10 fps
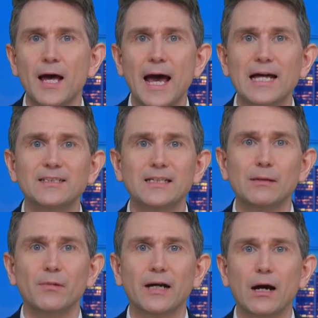NTD
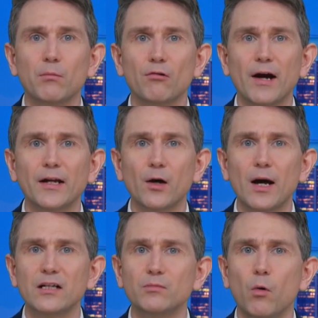Miguel Moreno
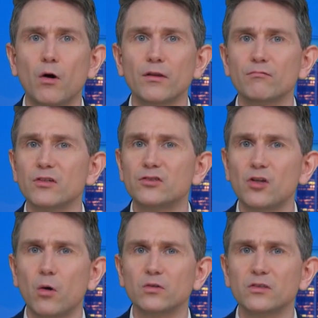has more on the
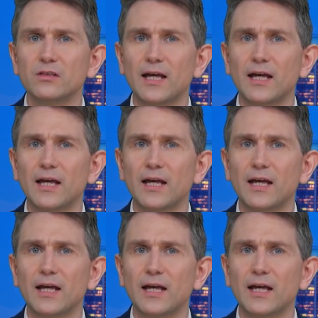results